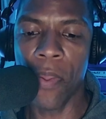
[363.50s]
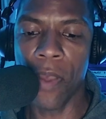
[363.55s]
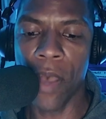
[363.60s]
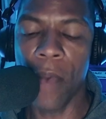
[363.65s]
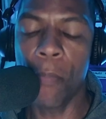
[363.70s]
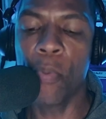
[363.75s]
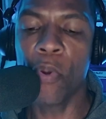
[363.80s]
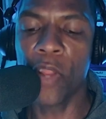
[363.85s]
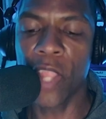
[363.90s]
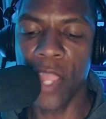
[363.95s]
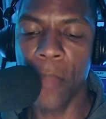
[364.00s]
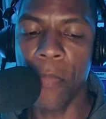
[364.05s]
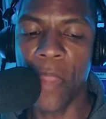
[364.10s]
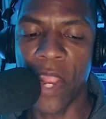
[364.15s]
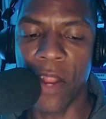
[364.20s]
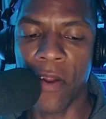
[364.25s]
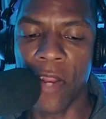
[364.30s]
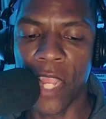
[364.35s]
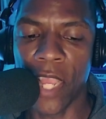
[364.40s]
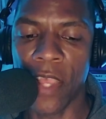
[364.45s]
upper hip
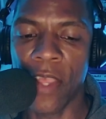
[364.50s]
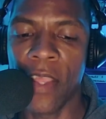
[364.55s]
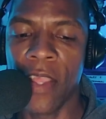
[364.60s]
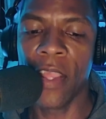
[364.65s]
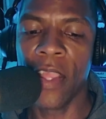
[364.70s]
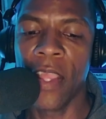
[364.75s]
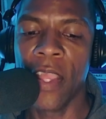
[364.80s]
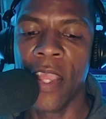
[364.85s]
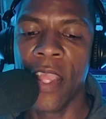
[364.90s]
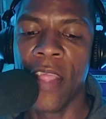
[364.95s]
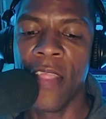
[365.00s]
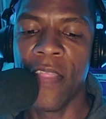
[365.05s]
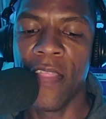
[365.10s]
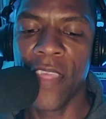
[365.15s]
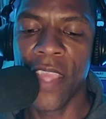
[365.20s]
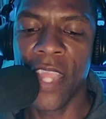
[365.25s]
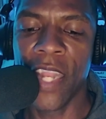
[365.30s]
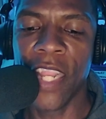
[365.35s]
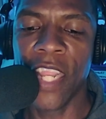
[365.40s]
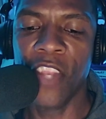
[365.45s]
area.
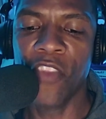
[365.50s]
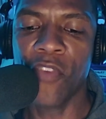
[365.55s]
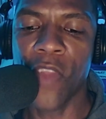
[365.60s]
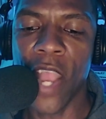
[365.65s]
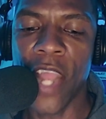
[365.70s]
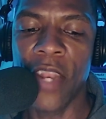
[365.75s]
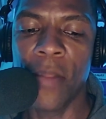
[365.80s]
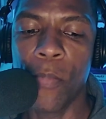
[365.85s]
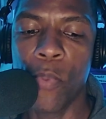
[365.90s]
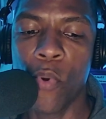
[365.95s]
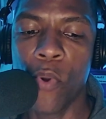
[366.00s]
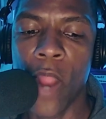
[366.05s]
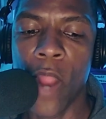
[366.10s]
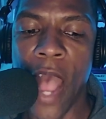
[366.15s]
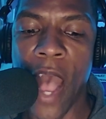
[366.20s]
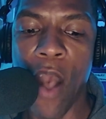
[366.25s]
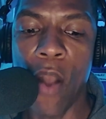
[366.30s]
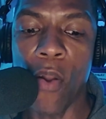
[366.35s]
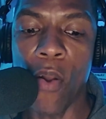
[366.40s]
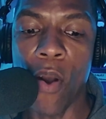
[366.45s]
Then he tried to pour
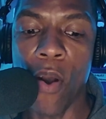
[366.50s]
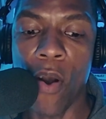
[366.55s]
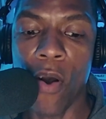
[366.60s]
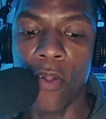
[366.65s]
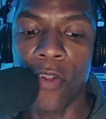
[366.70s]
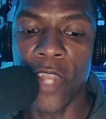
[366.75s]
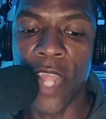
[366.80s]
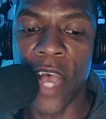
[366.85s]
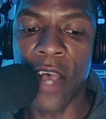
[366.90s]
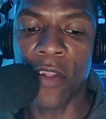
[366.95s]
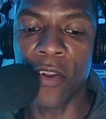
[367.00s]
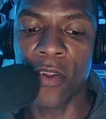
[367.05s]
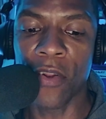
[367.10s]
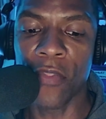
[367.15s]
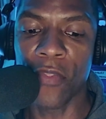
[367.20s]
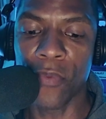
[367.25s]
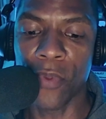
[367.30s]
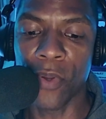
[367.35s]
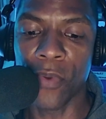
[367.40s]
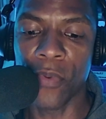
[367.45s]
alcohol down her
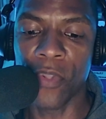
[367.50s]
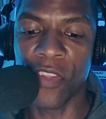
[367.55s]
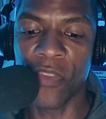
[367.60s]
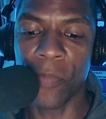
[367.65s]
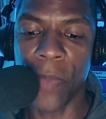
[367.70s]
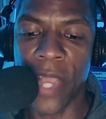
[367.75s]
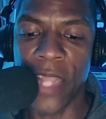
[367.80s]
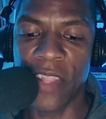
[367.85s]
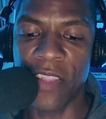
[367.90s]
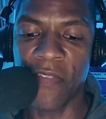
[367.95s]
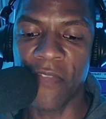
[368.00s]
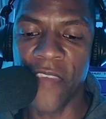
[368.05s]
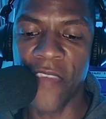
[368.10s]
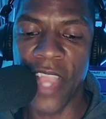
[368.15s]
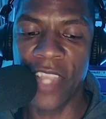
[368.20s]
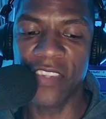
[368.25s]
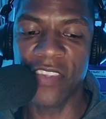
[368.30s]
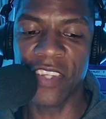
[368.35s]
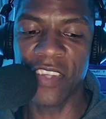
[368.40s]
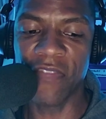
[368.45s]
throat, despite the
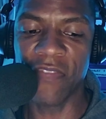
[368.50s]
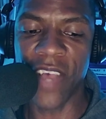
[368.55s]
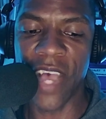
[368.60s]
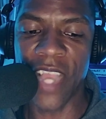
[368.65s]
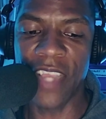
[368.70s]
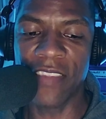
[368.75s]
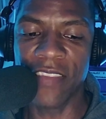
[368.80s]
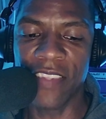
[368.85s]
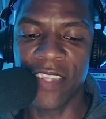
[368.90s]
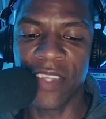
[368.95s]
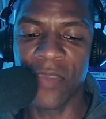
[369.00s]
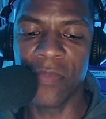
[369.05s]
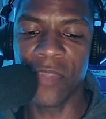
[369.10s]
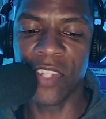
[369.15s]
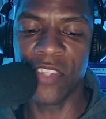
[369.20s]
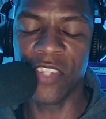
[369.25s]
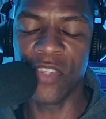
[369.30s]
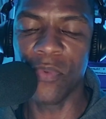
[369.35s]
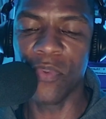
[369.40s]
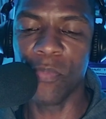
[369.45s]
fact she advised him
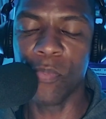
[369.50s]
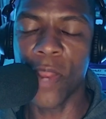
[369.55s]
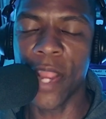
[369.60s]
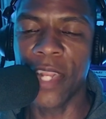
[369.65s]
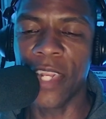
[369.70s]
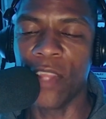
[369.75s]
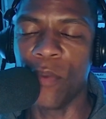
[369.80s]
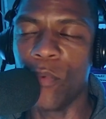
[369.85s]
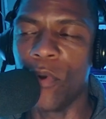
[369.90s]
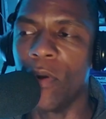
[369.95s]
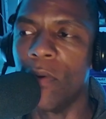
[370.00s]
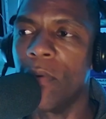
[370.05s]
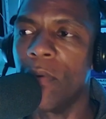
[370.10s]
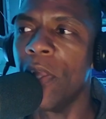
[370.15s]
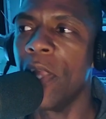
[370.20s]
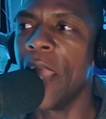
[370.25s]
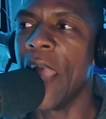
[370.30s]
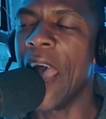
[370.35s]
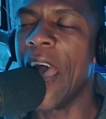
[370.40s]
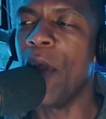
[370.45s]
that she was pregnant. Well,
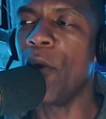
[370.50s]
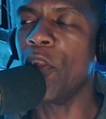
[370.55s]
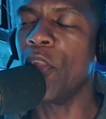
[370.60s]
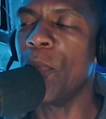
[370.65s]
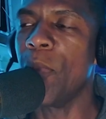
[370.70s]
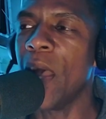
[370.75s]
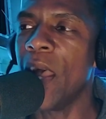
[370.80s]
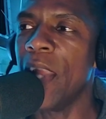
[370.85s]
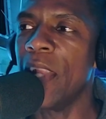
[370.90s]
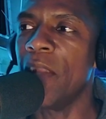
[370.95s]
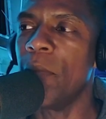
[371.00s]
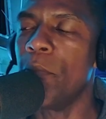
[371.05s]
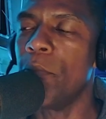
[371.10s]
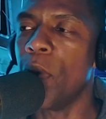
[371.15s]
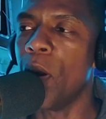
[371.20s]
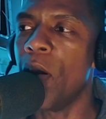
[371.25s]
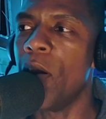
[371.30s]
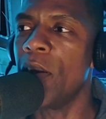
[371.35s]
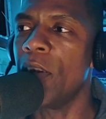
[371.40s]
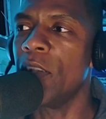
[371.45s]
how are you behind the
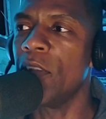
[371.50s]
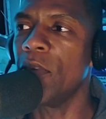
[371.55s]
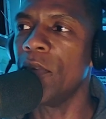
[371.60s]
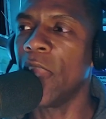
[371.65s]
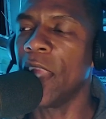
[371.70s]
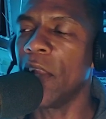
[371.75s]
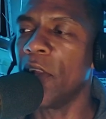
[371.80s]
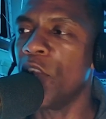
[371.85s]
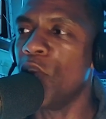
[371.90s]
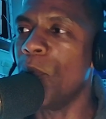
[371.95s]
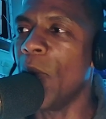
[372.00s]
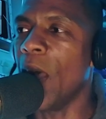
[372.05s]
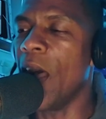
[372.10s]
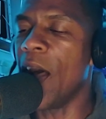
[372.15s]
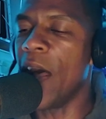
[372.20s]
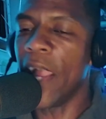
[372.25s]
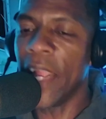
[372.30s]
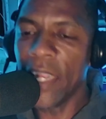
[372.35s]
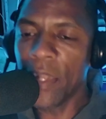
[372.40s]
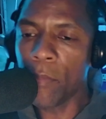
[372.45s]
bar, dude? Like, are you
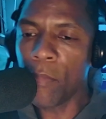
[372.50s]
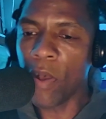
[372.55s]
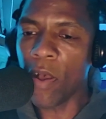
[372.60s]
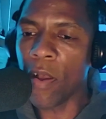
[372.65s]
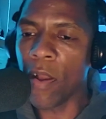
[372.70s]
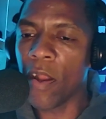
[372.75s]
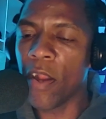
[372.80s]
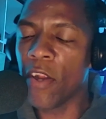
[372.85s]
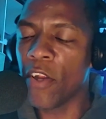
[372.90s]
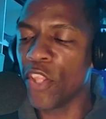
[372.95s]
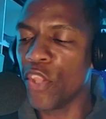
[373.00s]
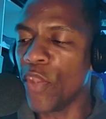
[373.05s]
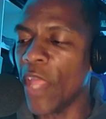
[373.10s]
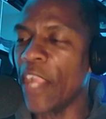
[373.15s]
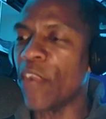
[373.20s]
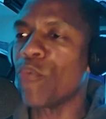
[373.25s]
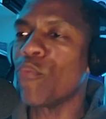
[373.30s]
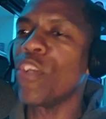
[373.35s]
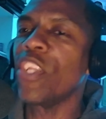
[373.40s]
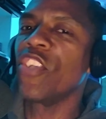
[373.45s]
behind the bar? Are you
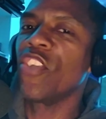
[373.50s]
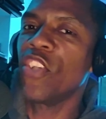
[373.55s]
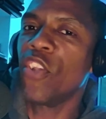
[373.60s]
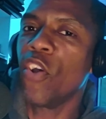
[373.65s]
like reaching